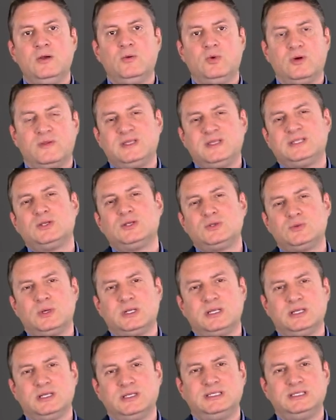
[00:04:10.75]
Well, this is
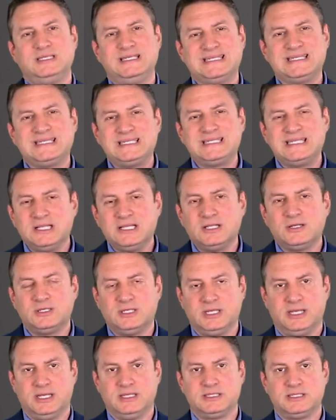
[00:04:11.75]
what a distiller
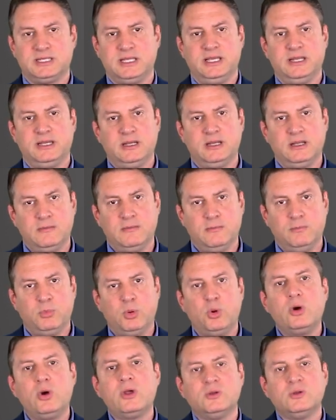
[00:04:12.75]
does. It
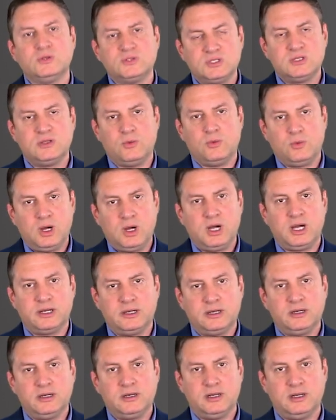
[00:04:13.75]
boils the
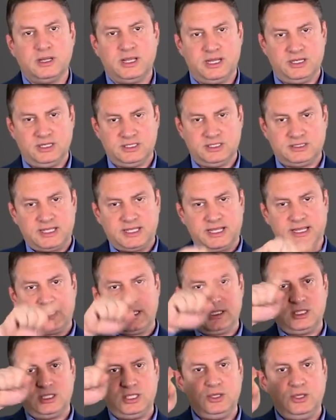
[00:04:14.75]
water, and it's like
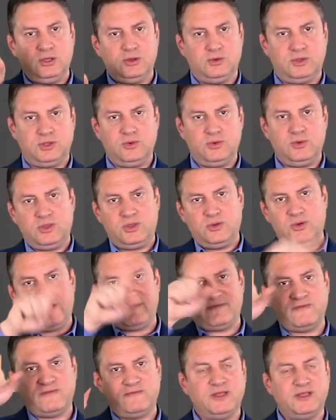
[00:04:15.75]
a U. You
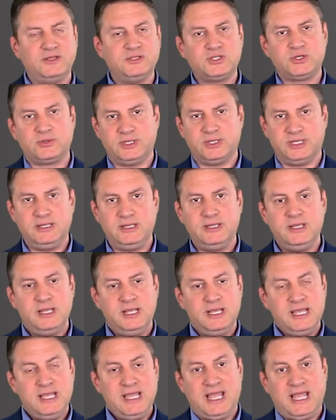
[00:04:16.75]
have a venturi,
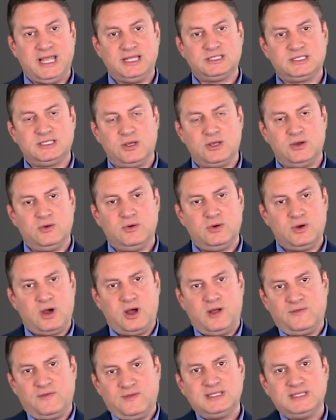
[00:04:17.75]
and so
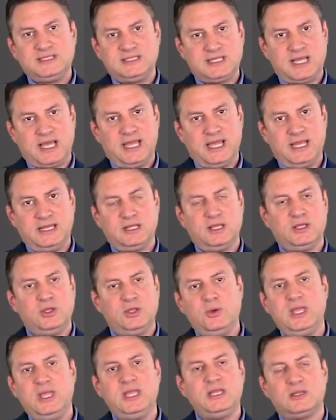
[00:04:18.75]
on this side,
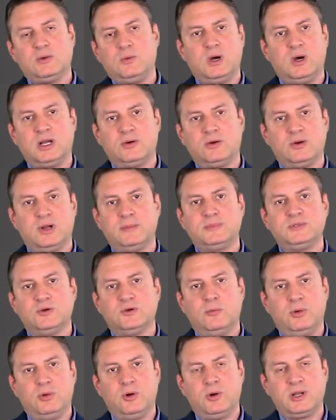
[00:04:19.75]
you heat the water up to
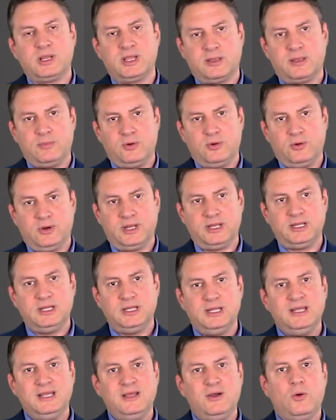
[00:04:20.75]
a boiling point.
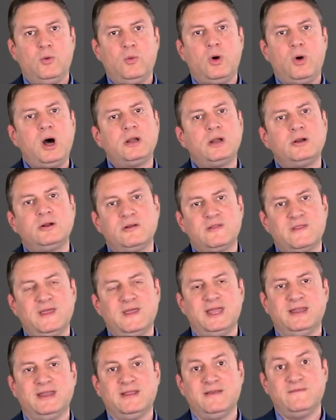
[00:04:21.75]
Water
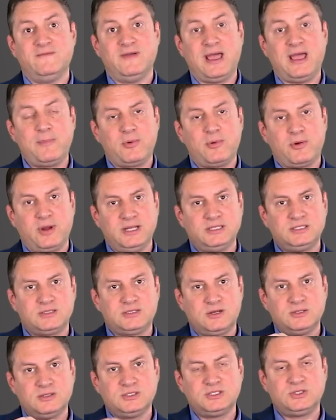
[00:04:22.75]
then evaporates,
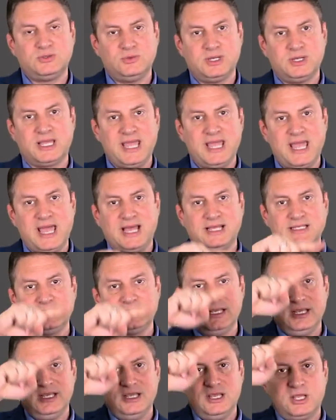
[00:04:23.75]
turns to a gas,
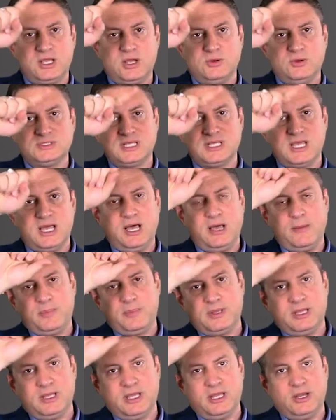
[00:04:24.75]
goes
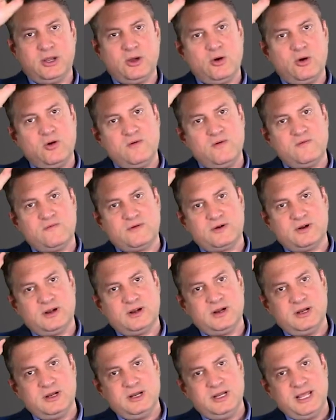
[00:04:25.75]
up and
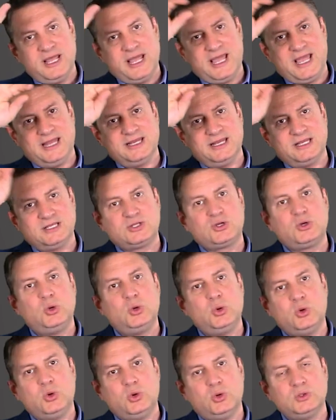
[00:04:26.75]
over, and it
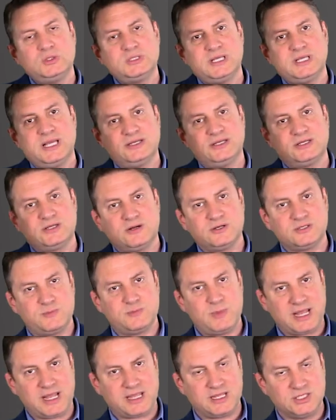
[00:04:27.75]
cools and turns
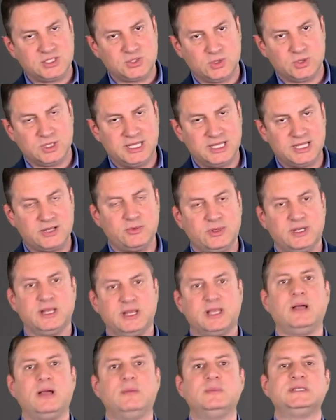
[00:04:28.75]
back into a liquid
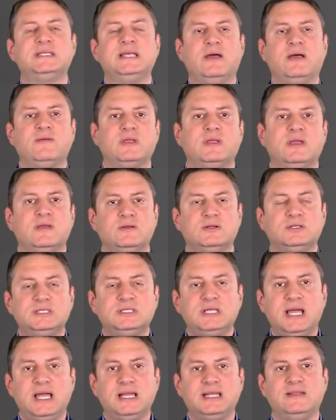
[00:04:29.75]
and comes down the other
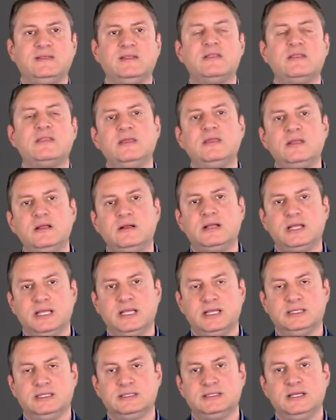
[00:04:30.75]
side. And the theory
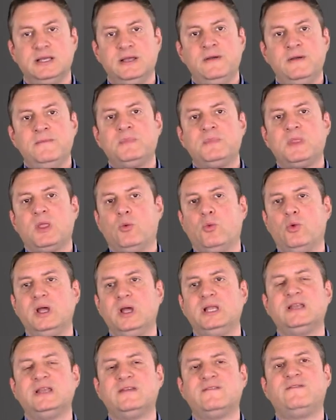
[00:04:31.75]
is
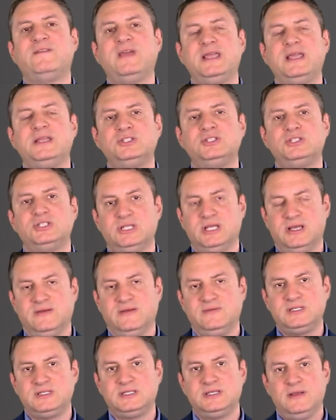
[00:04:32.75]
when it phase
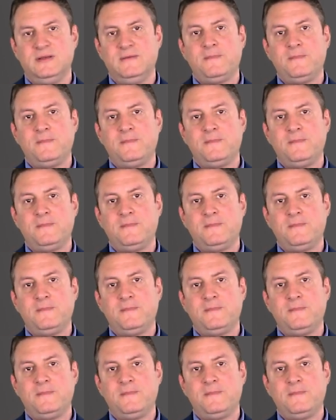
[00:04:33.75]
shifts,